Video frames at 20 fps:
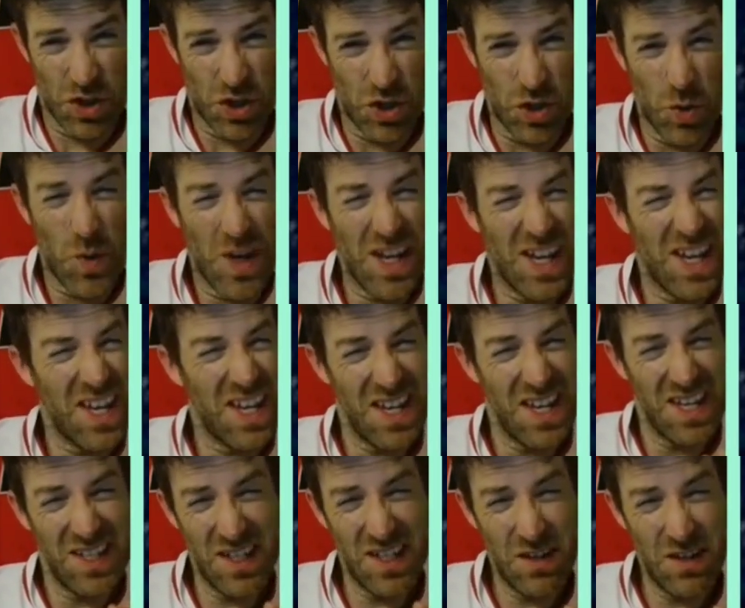Gui,
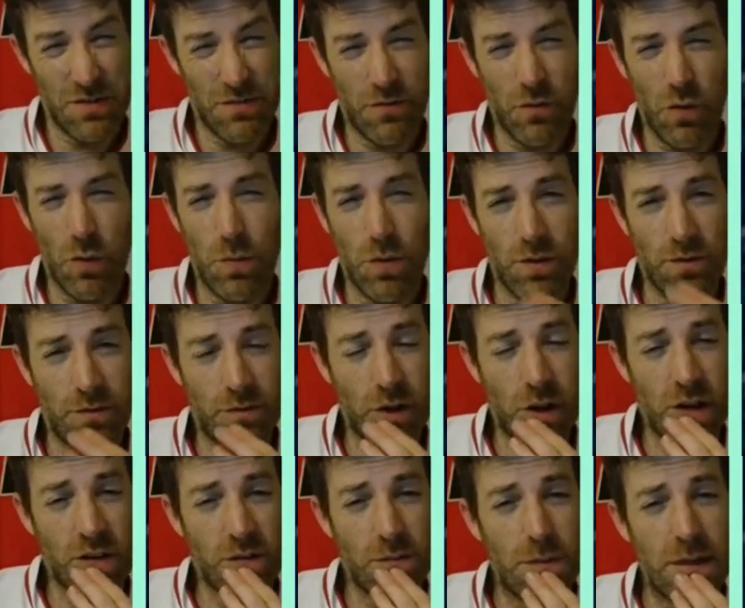is it the
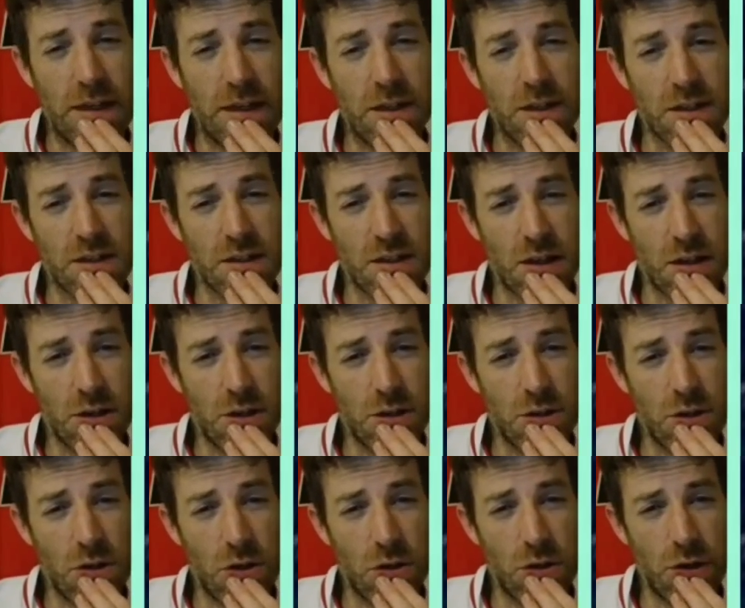4.5 million at
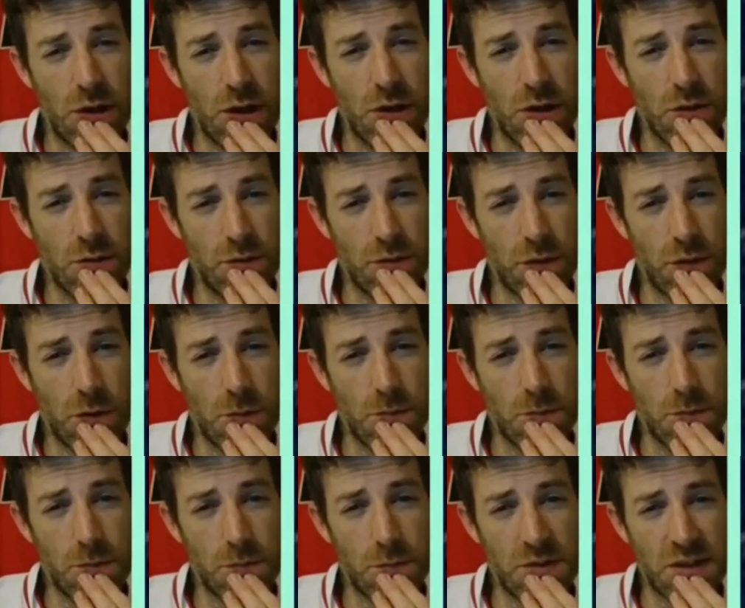Sunderland on loan
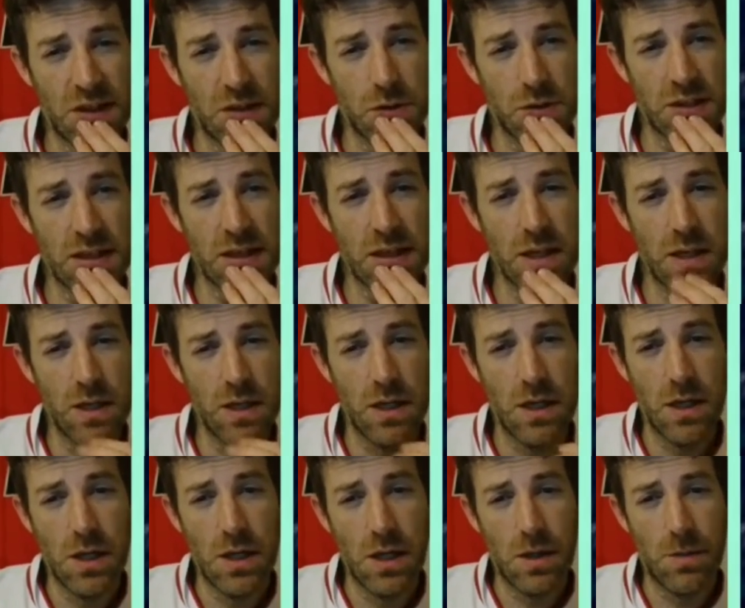from Chelsea?
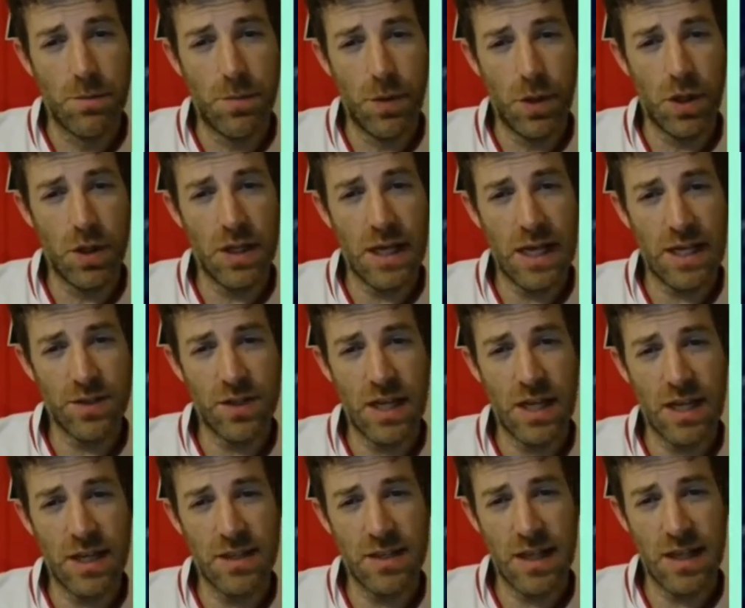But as
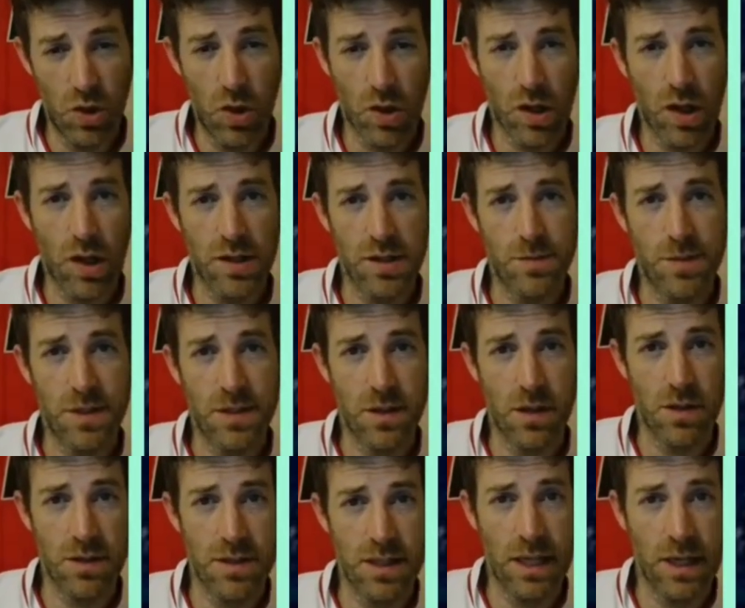yet, he's not going to be
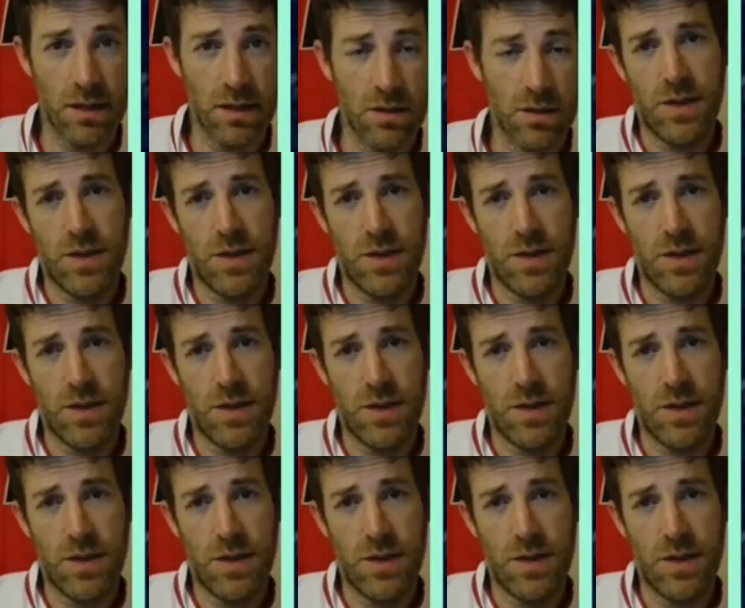starting